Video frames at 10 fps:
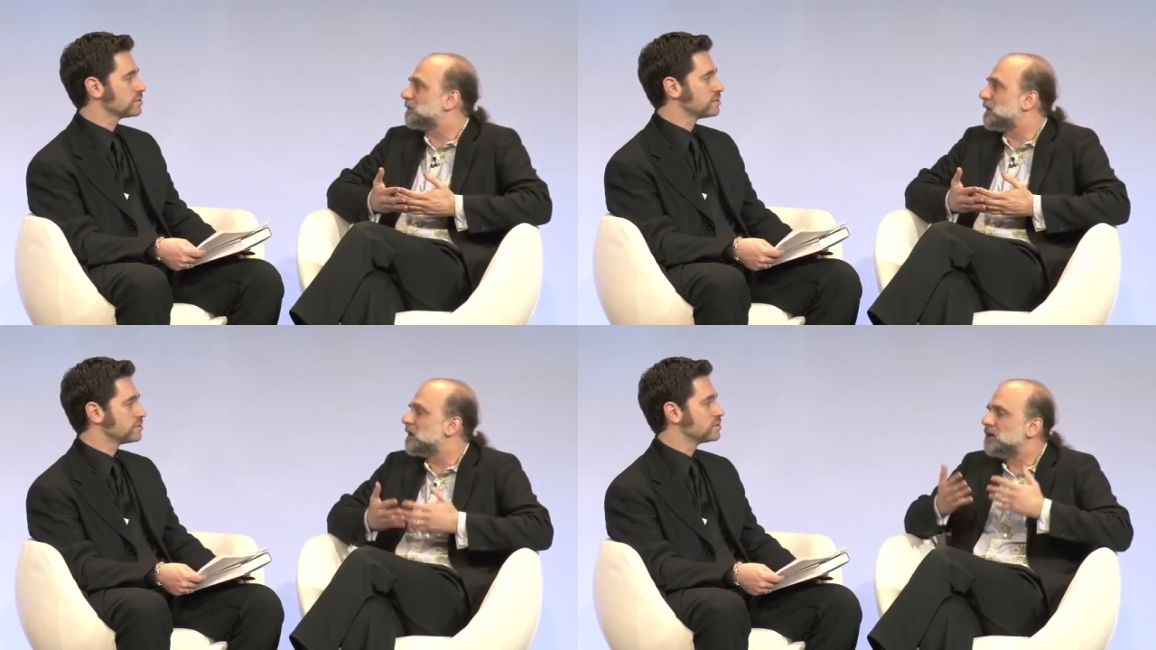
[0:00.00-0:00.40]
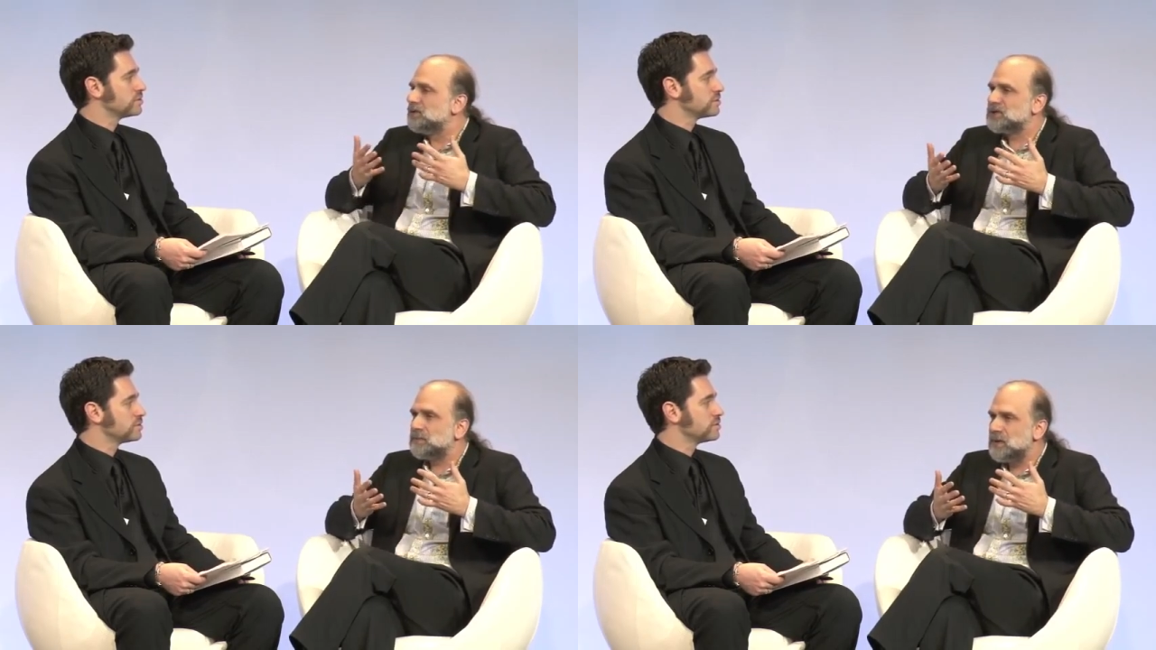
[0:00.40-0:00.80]
Speaker 1: It
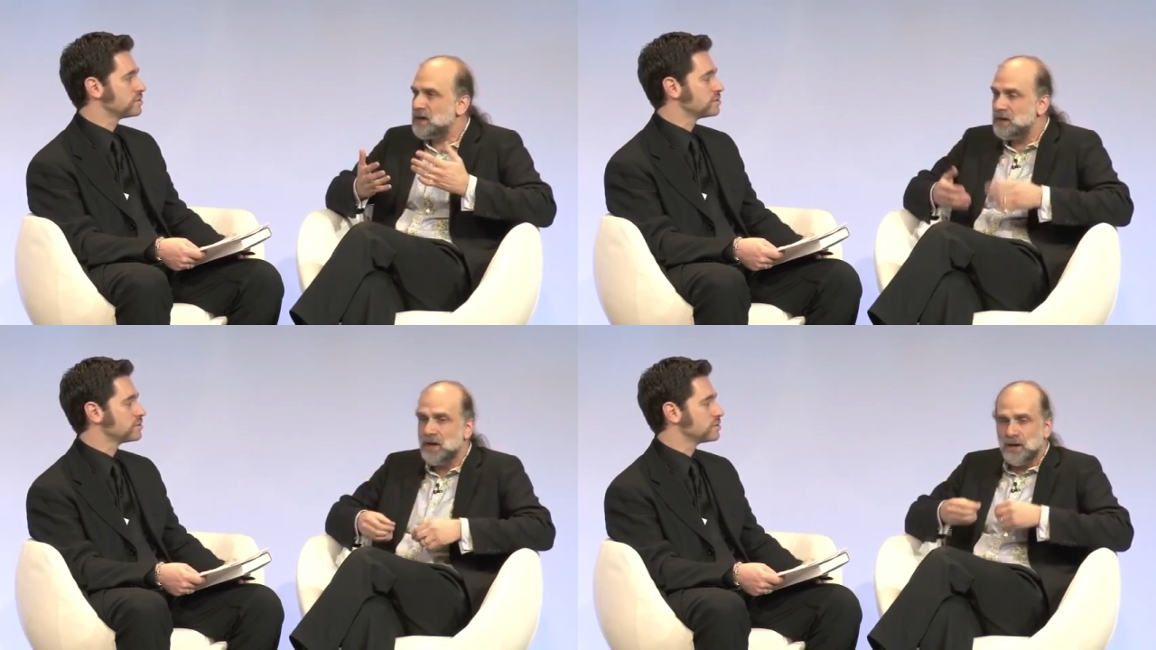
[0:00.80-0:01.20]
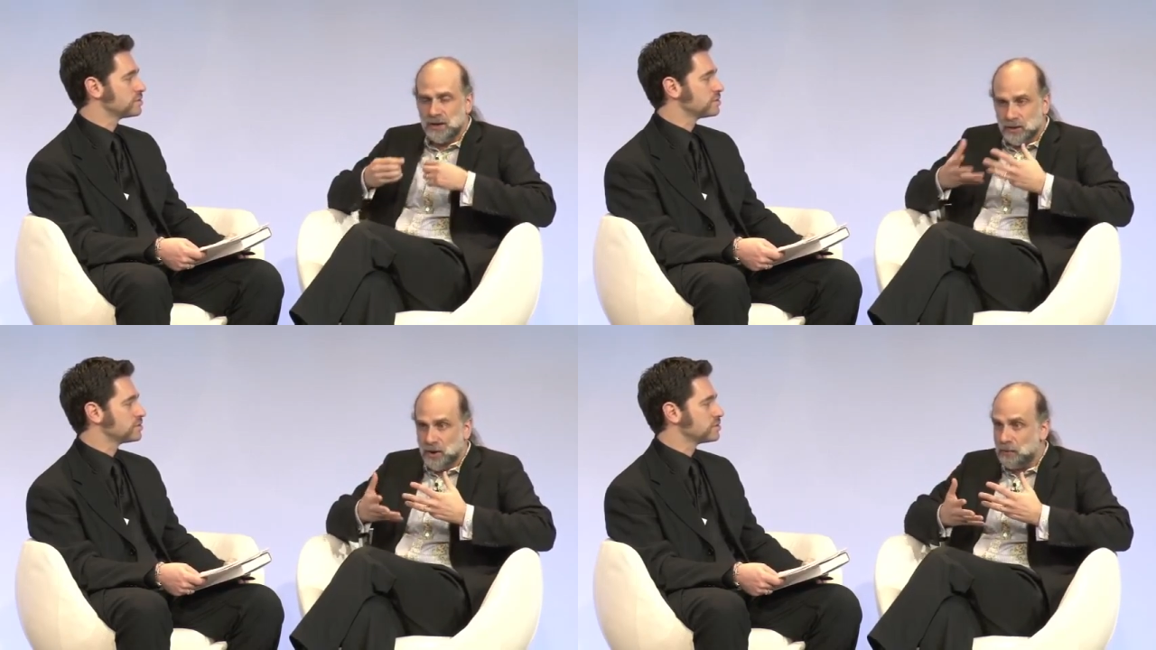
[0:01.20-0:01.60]
used to be
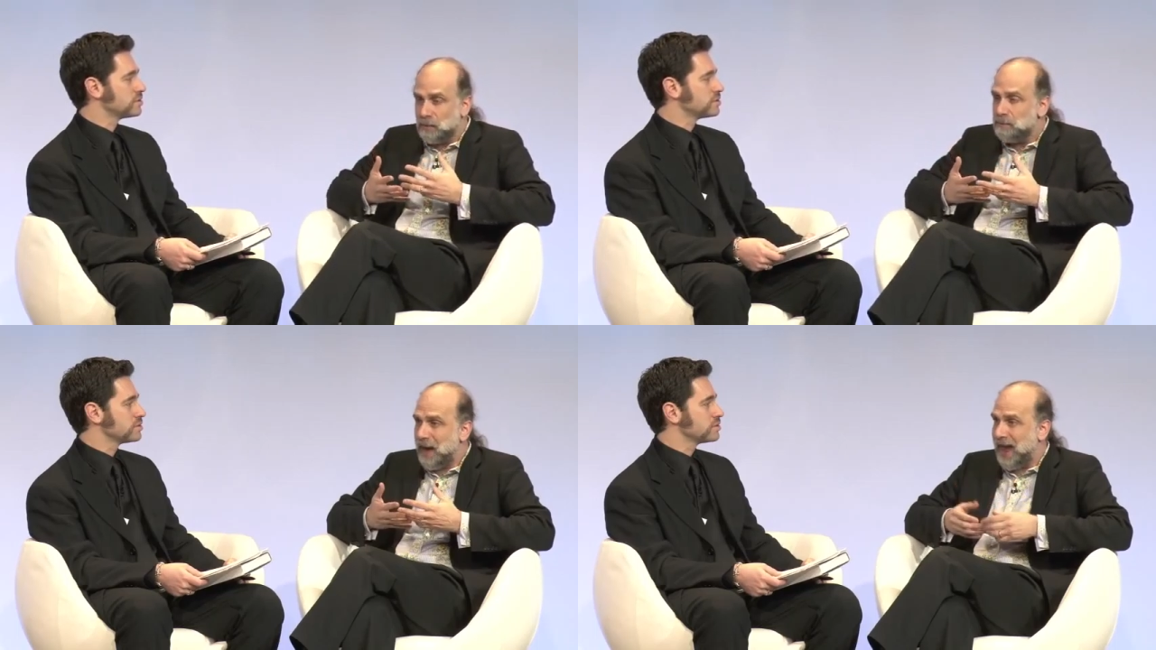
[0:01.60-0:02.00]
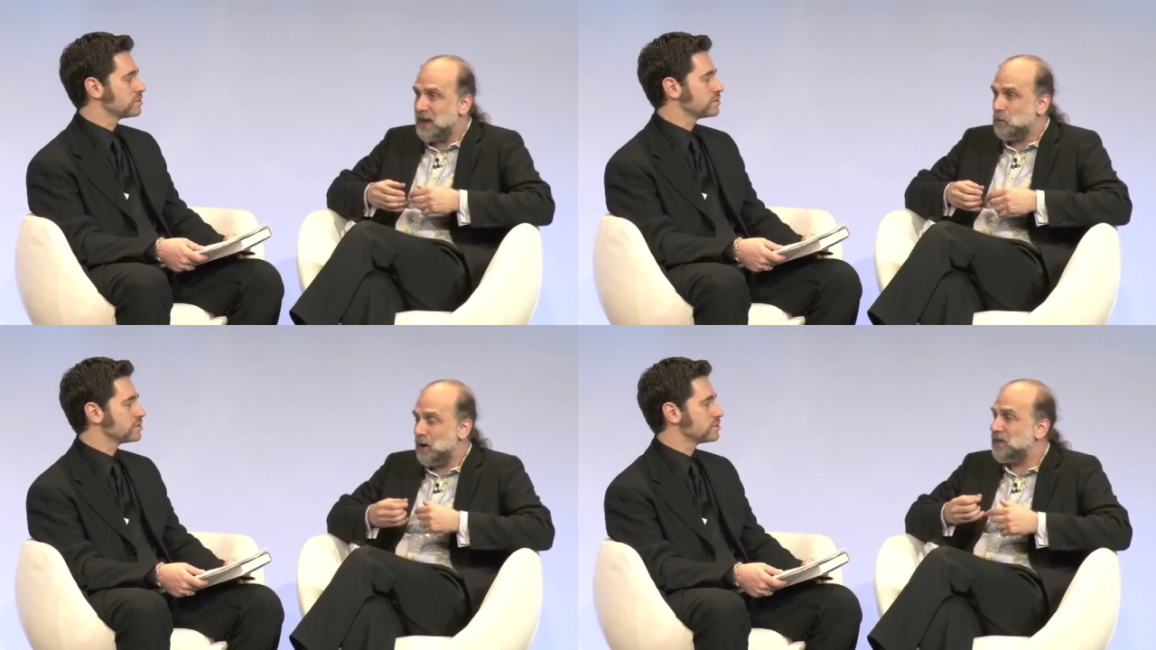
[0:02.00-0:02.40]
you'd go to a
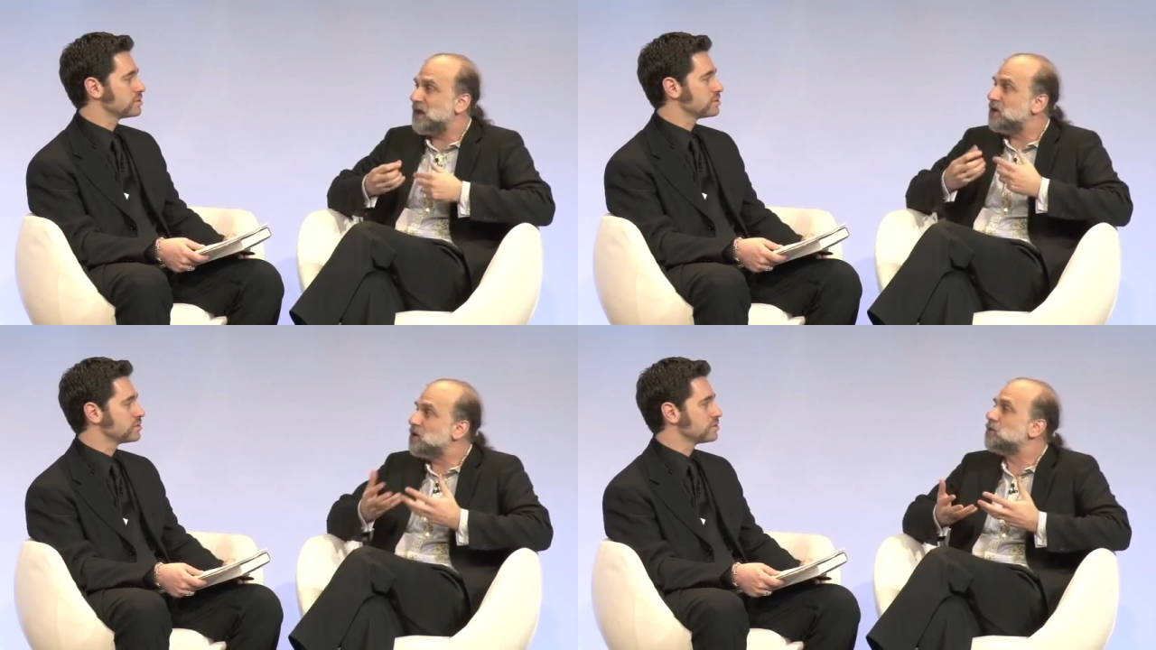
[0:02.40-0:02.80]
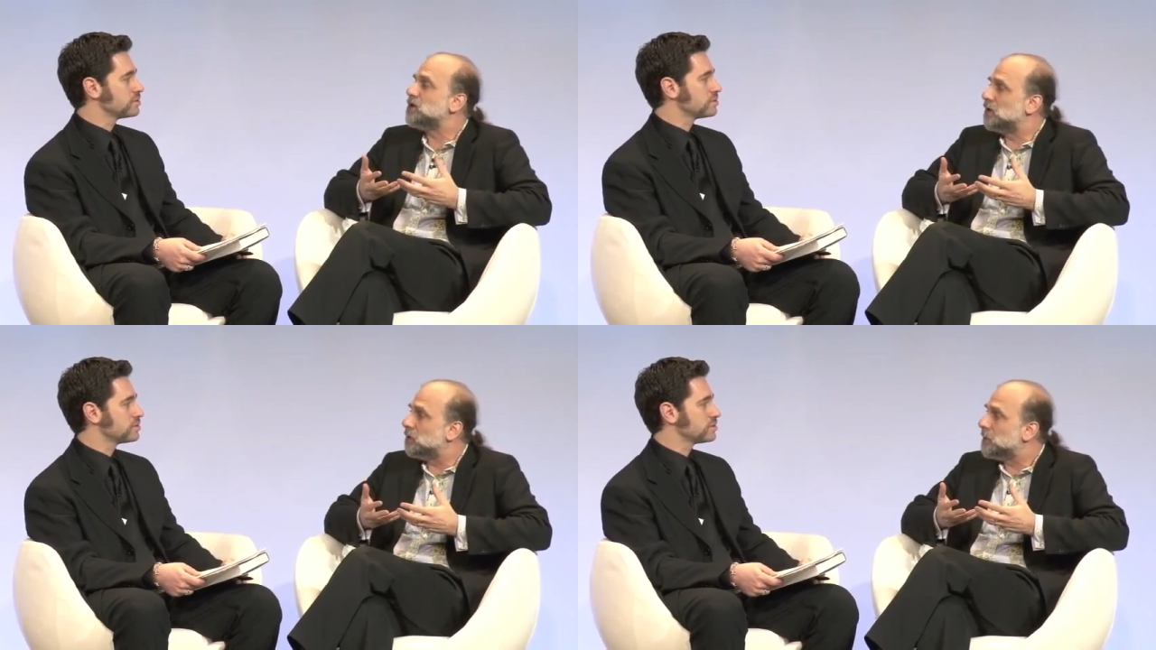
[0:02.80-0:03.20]
bank where they knew
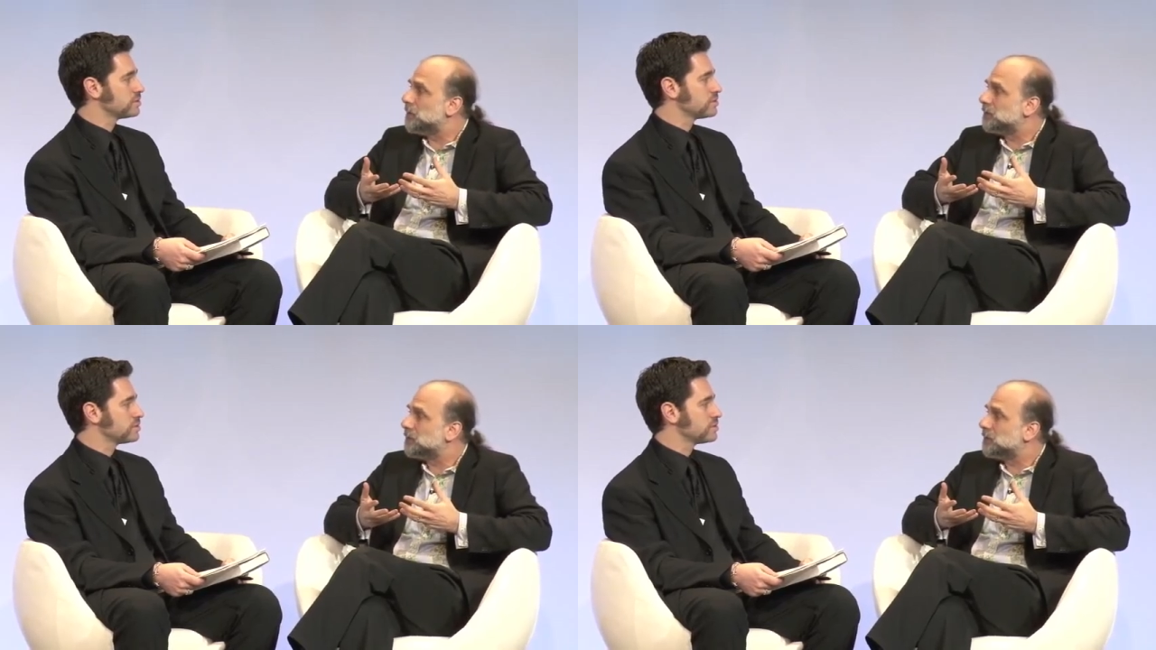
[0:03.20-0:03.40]
you,